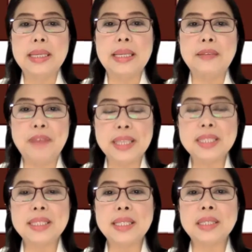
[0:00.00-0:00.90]

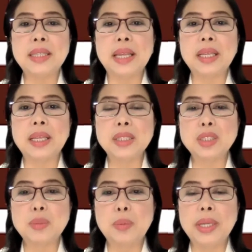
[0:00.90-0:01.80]
investing in technical
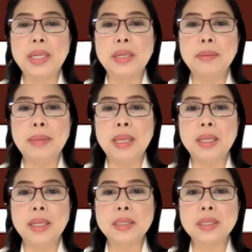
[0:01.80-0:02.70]
support in the
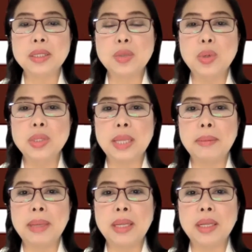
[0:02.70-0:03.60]
medical schools
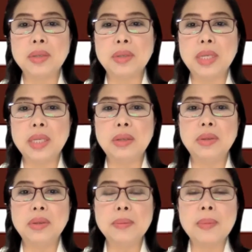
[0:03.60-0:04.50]
and medical
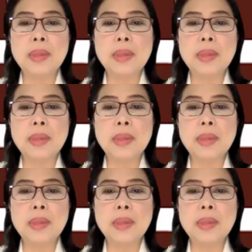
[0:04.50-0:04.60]
curriculum.